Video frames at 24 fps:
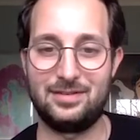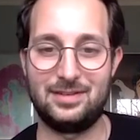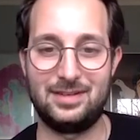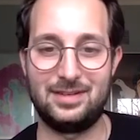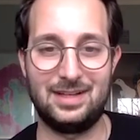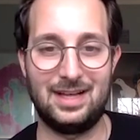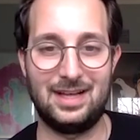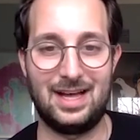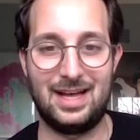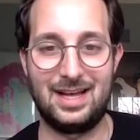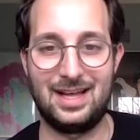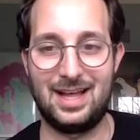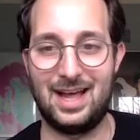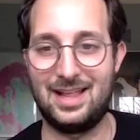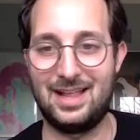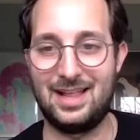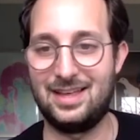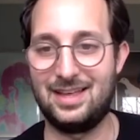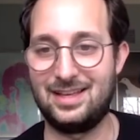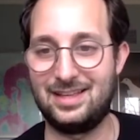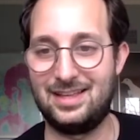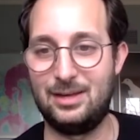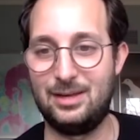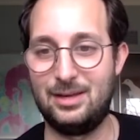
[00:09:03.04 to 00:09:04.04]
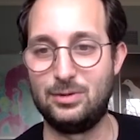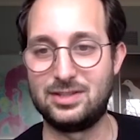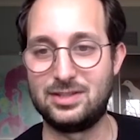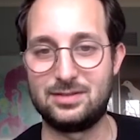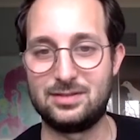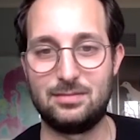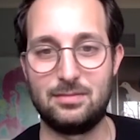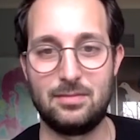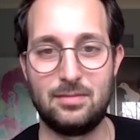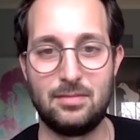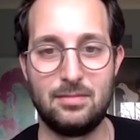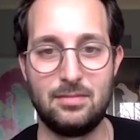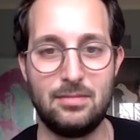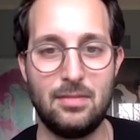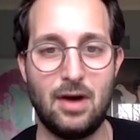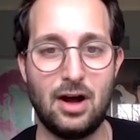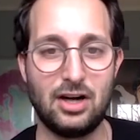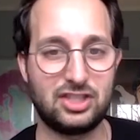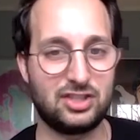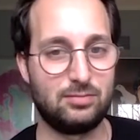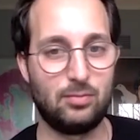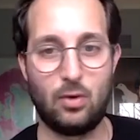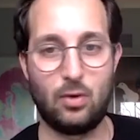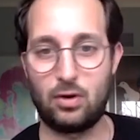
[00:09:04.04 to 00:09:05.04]
I think he was
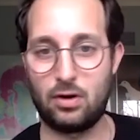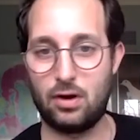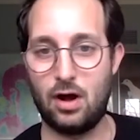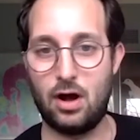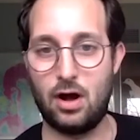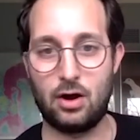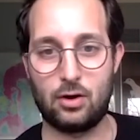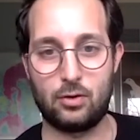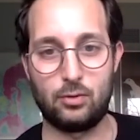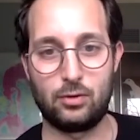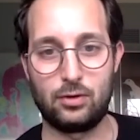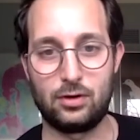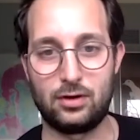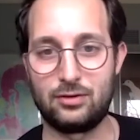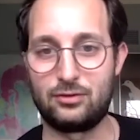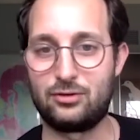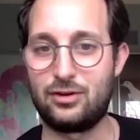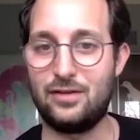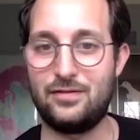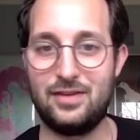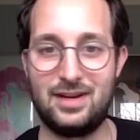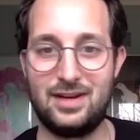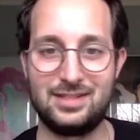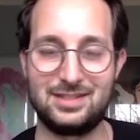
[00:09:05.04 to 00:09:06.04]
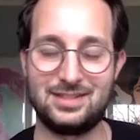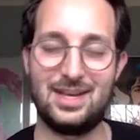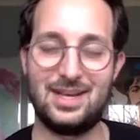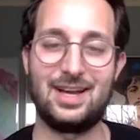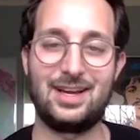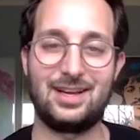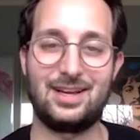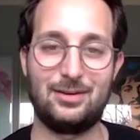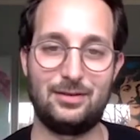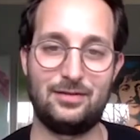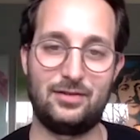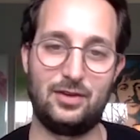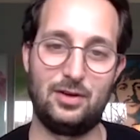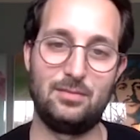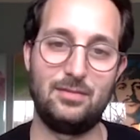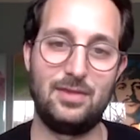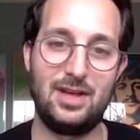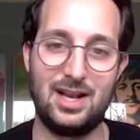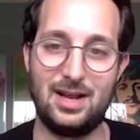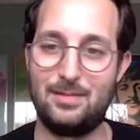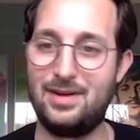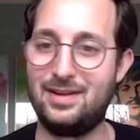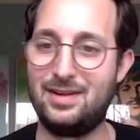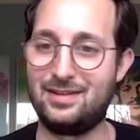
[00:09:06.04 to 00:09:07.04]
much more awkward. Griffin is like, if you meet
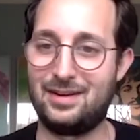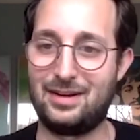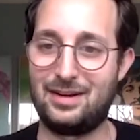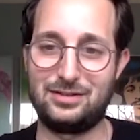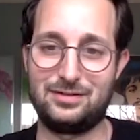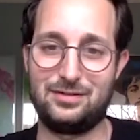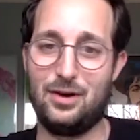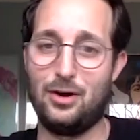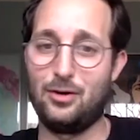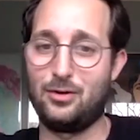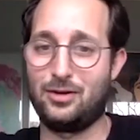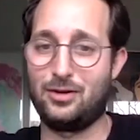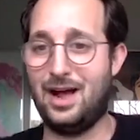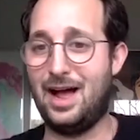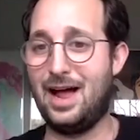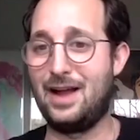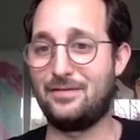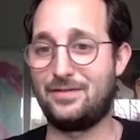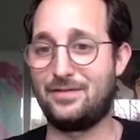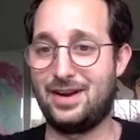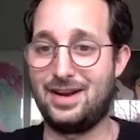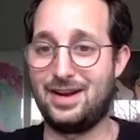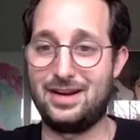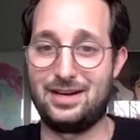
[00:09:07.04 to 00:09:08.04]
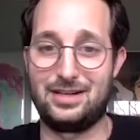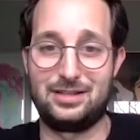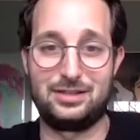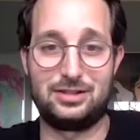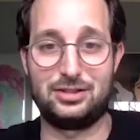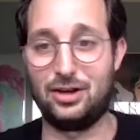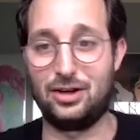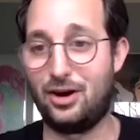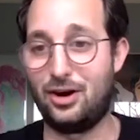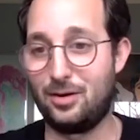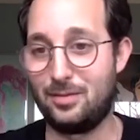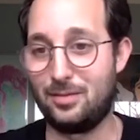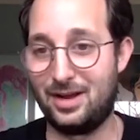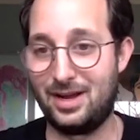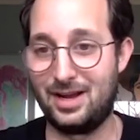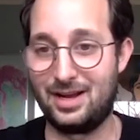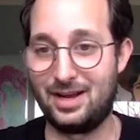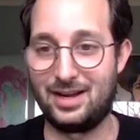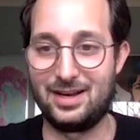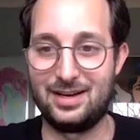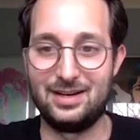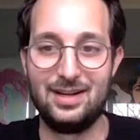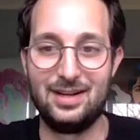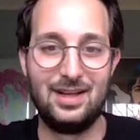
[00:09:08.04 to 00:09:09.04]
him, he's like so confident and charming
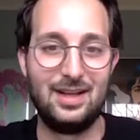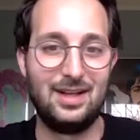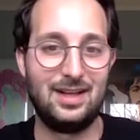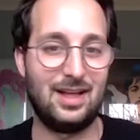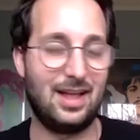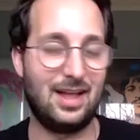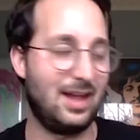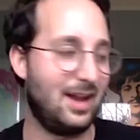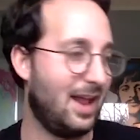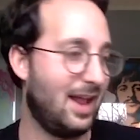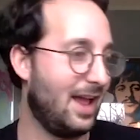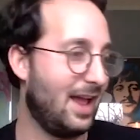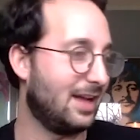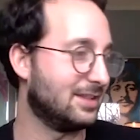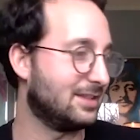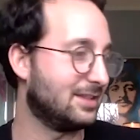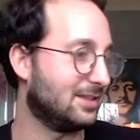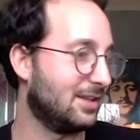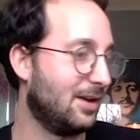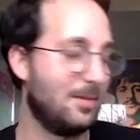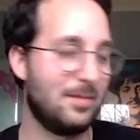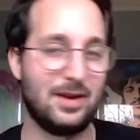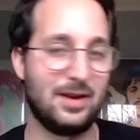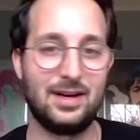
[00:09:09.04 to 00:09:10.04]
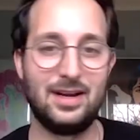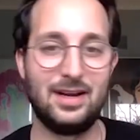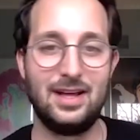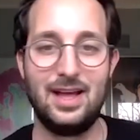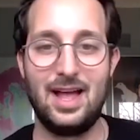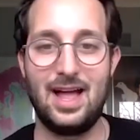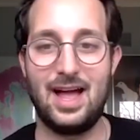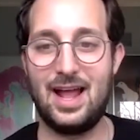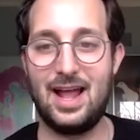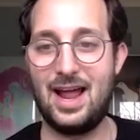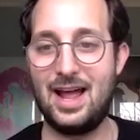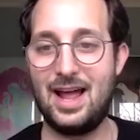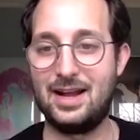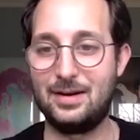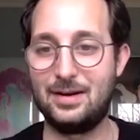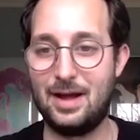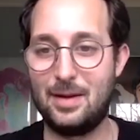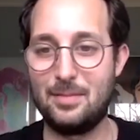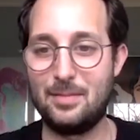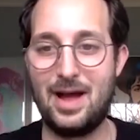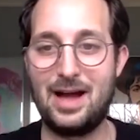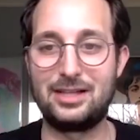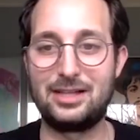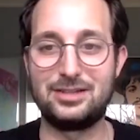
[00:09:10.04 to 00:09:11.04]
and handsome. And I
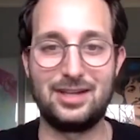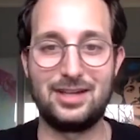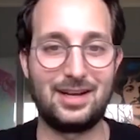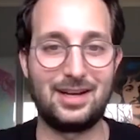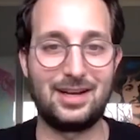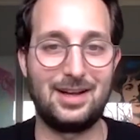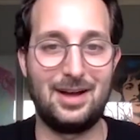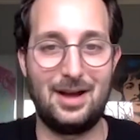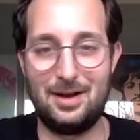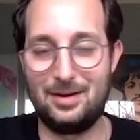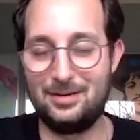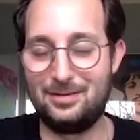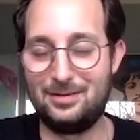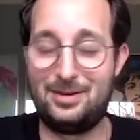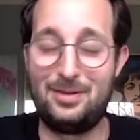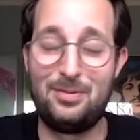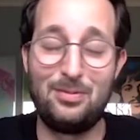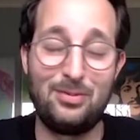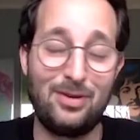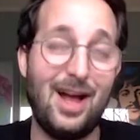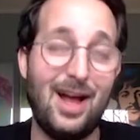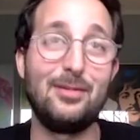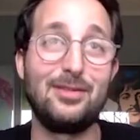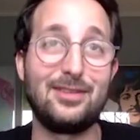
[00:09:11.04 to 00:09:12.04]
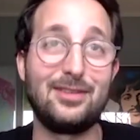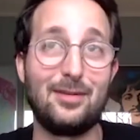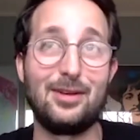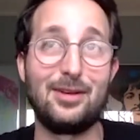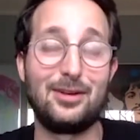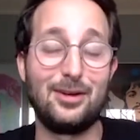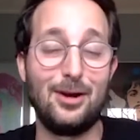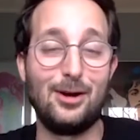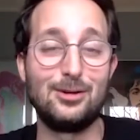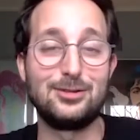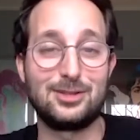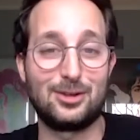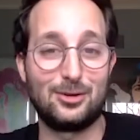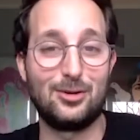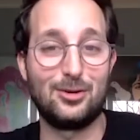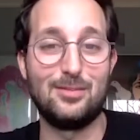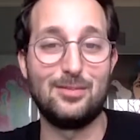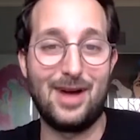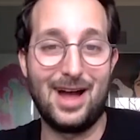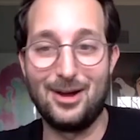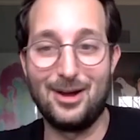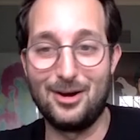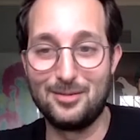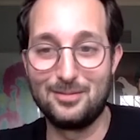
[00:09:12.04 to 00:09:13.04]
imagine like it's probably something closer to what
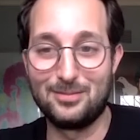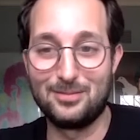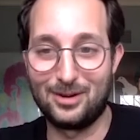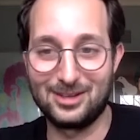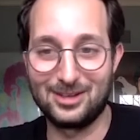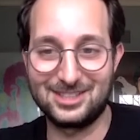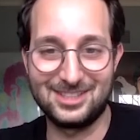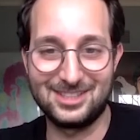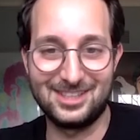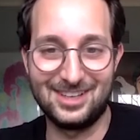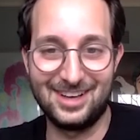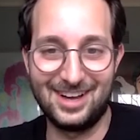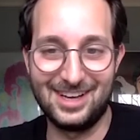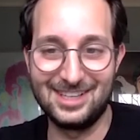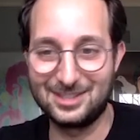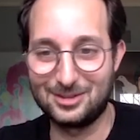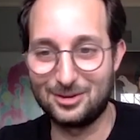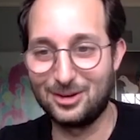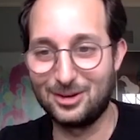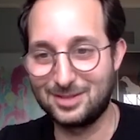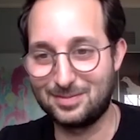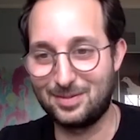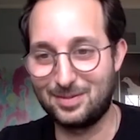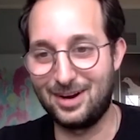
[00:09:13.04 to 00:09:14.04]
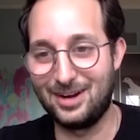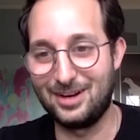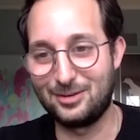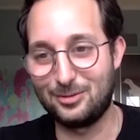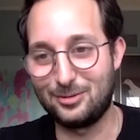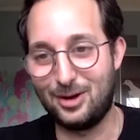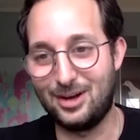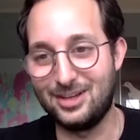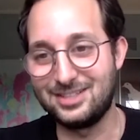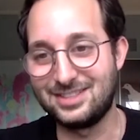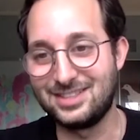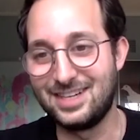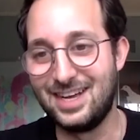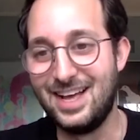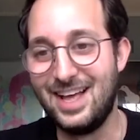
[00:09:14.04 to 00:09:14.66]
my own personal high school experience was.